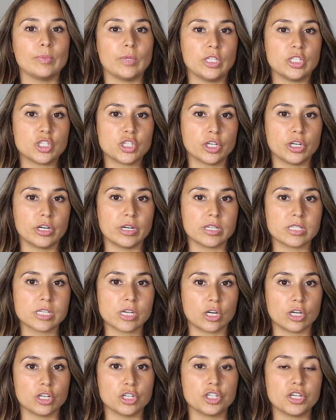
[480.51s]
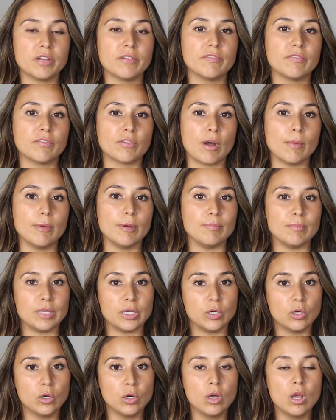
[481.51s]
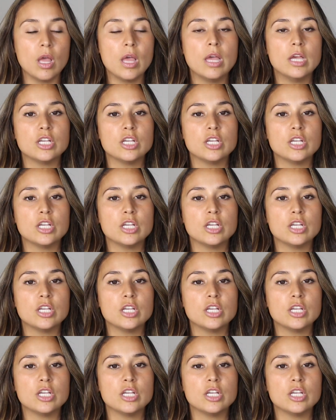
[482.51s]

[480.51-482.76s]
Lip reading: blood sugar excursion from a meal,